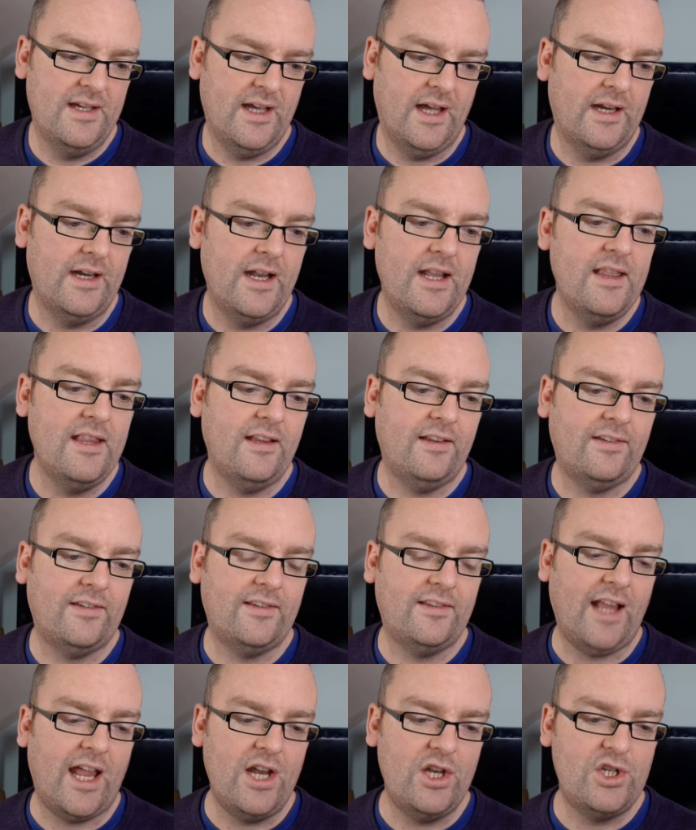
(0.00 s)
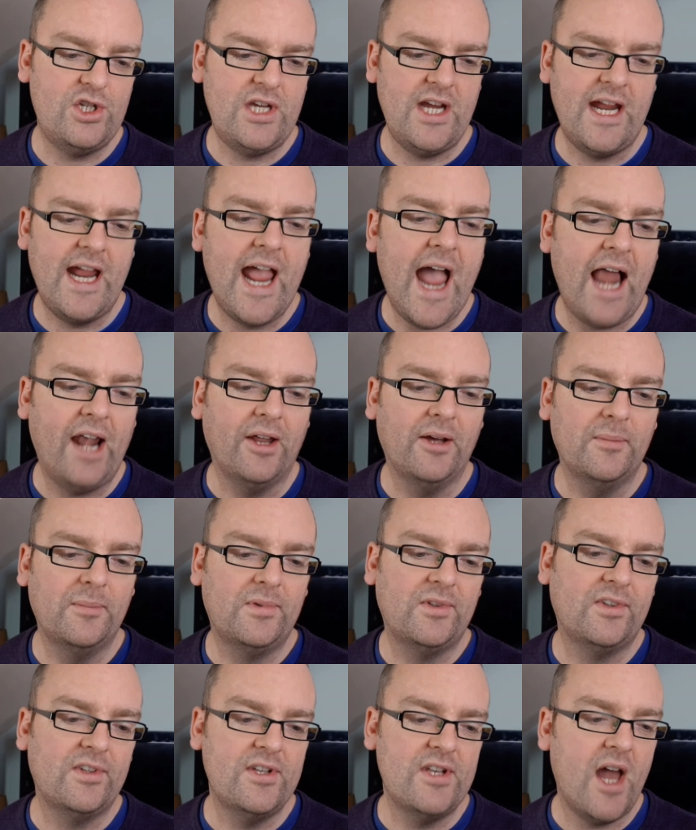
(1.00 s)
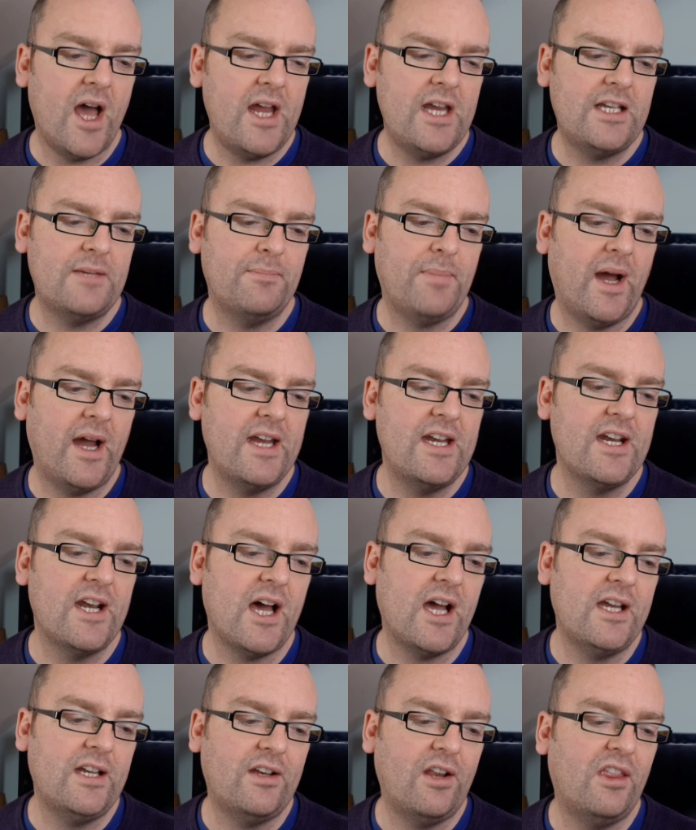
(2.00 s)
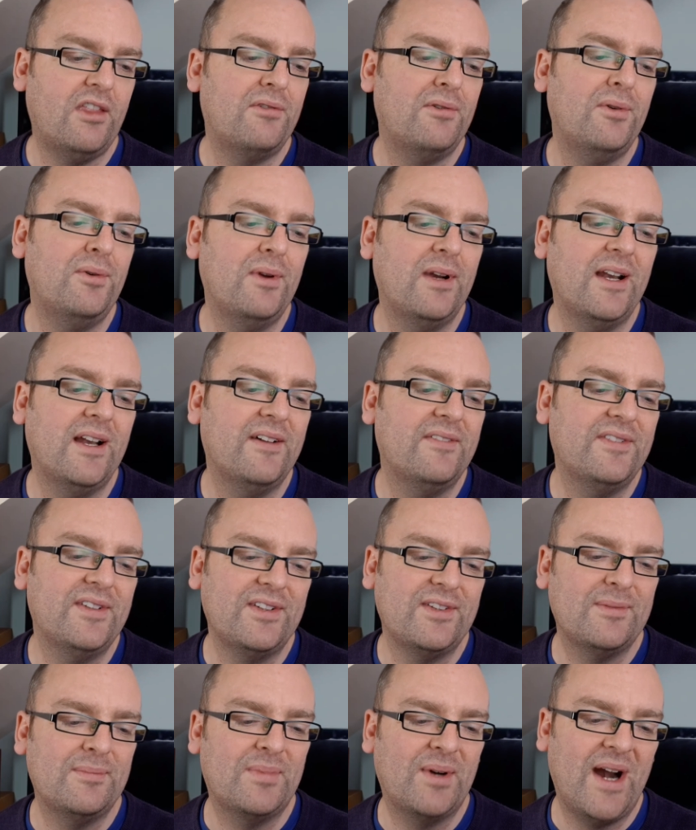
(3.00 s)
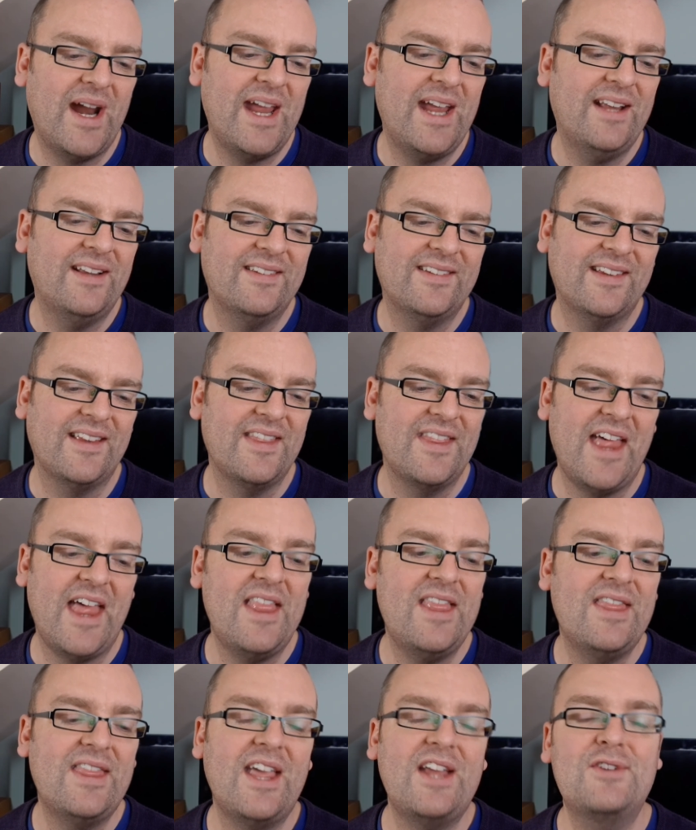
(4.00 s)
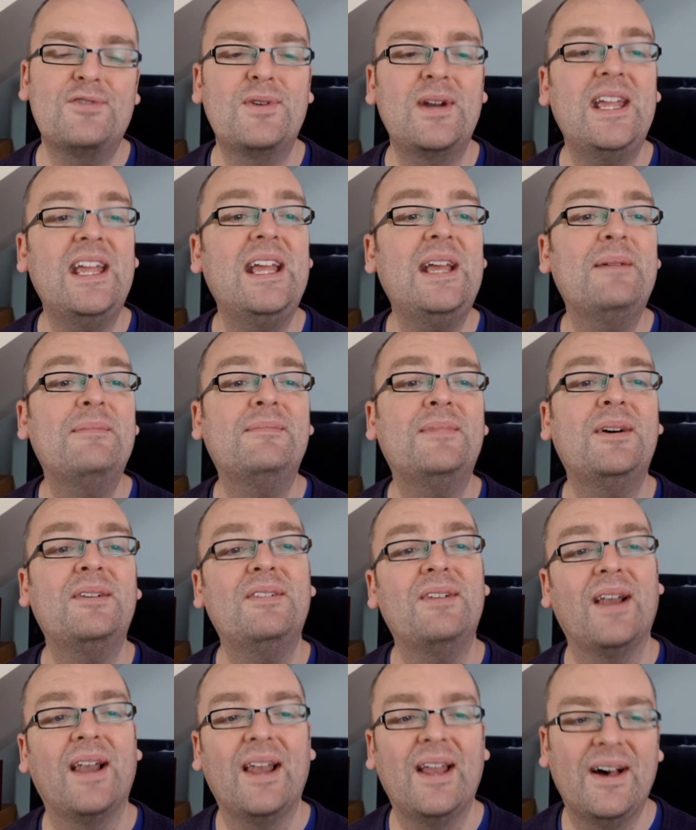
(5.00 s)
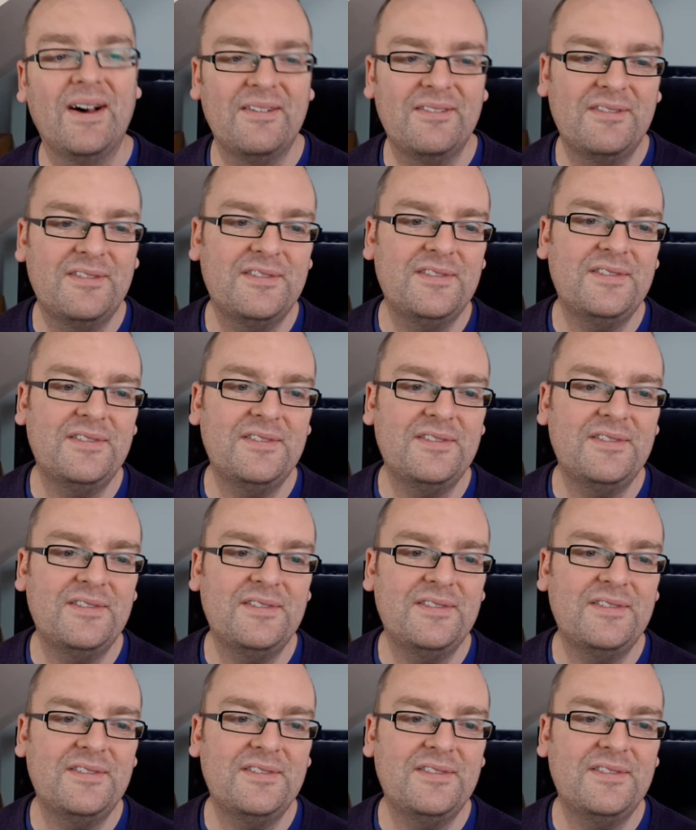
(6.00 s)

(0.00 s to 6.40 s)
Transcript: And in this state she gallops, night by night, through lovers' brains, and then they dream of love.